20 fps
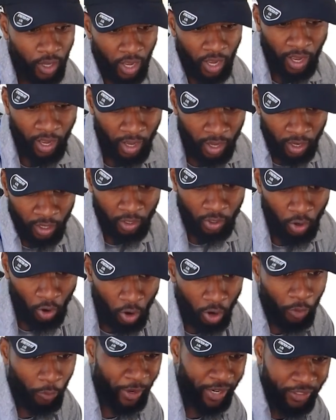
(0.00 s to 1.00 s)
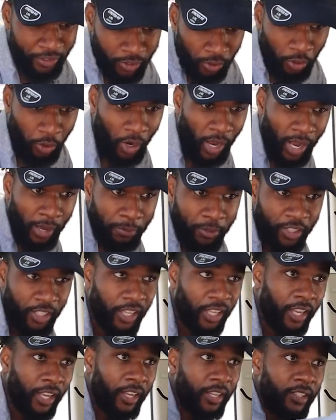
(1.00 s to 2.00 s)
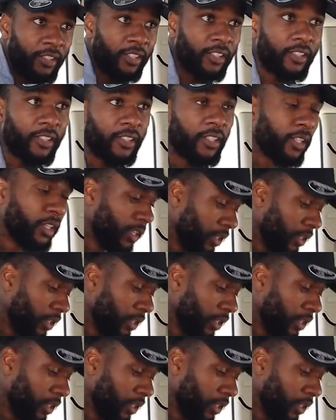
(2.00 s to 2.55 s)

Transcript: car rental options.